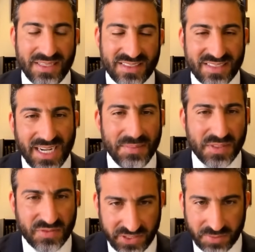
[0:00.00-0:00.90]
and the time
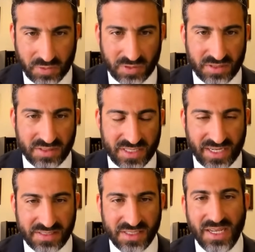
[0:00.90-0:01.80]
is very important in this
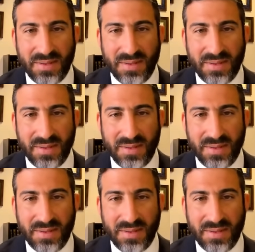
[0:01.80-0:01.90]
case,